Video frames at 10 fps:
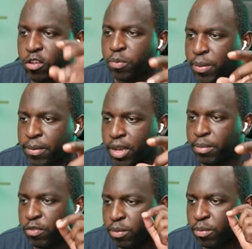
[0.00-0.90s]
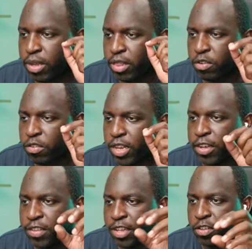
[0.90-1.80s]
those people are coming from in those
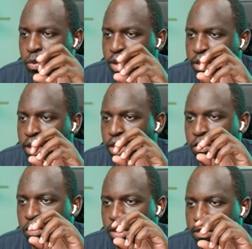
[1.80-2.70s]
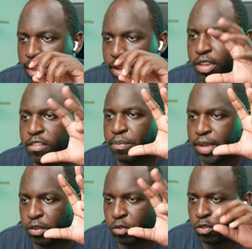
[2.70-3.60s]
towns. And that's why certain towns have
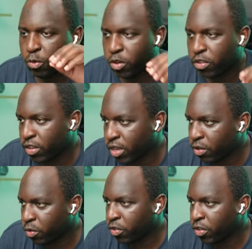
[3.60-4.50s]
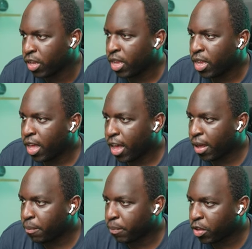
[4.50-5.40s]
bigger or smaller circles.
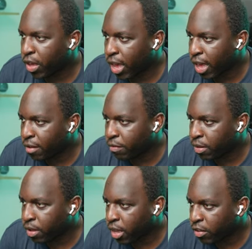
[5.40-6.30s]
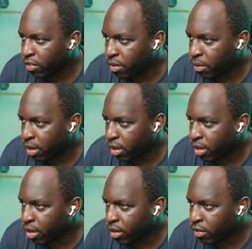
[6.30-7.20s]
But you have
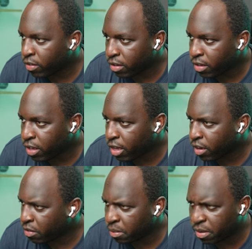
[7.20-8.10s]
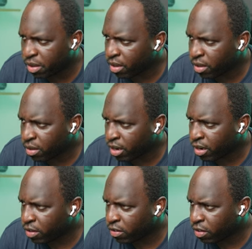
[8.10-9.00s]
customer city, customer, I
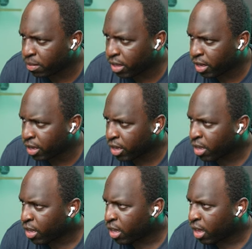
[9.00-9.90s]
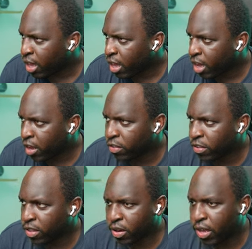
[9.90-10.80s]
don't know, something. I can't
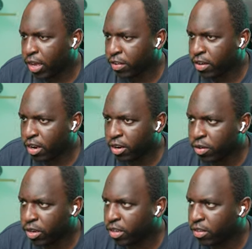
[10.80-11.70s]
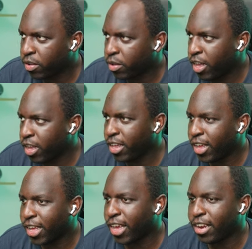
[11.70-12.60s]
see the location hierarchy. So
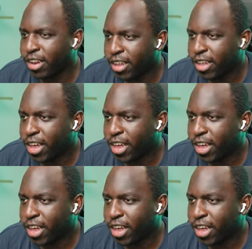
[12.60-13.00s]
again,